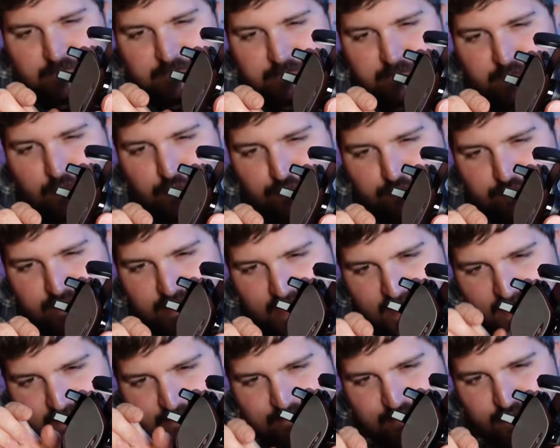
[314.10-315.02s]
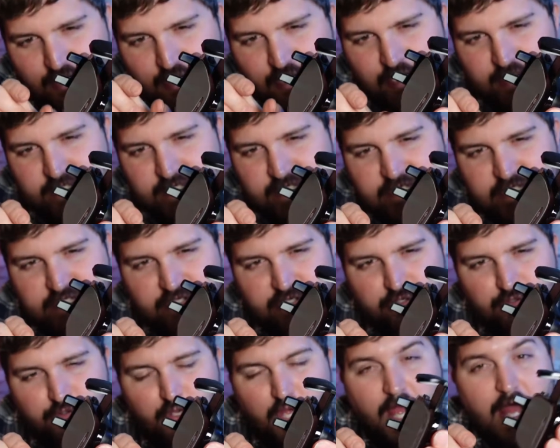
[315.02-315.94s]
phone case on
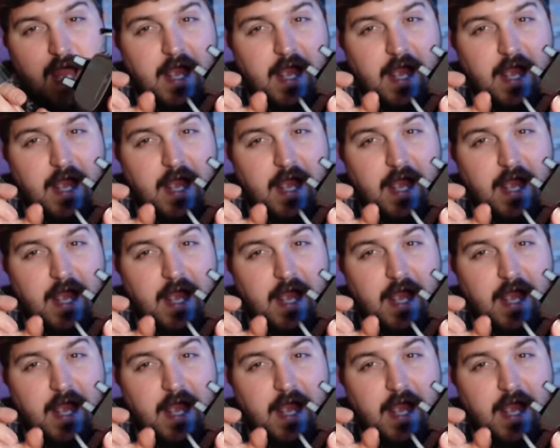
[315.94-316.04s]
here.